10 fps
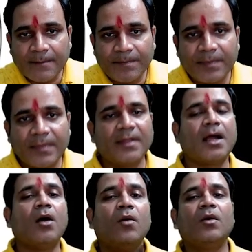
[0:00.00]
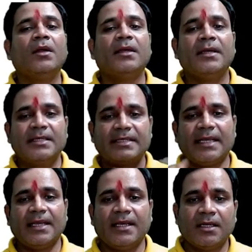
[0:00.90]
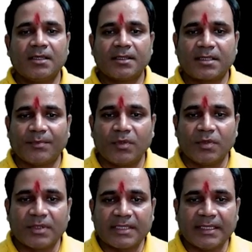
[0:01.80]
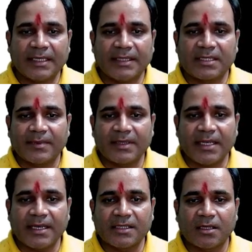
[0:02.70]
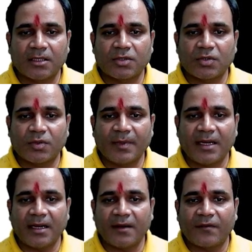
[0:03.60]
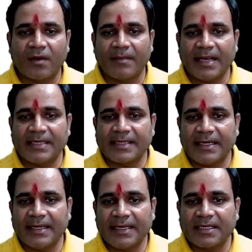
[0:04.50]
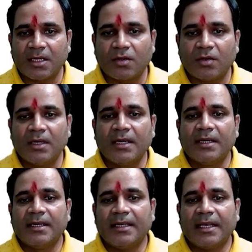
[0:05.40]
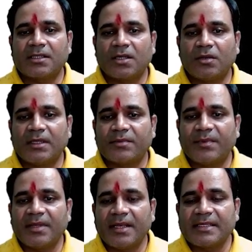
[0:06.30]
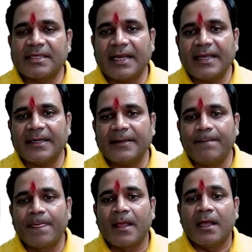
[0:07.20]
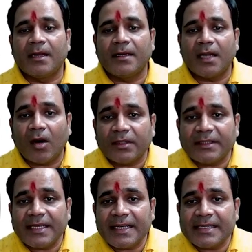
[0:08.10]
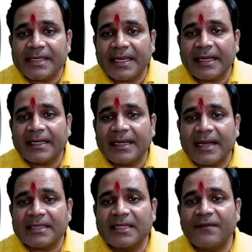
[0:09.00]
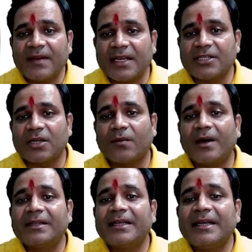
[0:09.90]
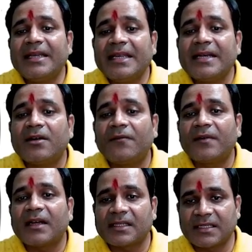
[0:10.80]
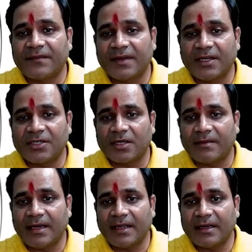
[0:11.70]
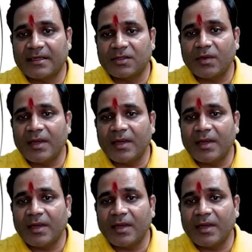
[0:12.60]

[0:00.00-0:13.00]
No. See, suppose this one thing is also to be clear from my side. Yes or no? Yes or no? This one thing is clear. Now the thing is here, classification. What the need of classification, my dear? So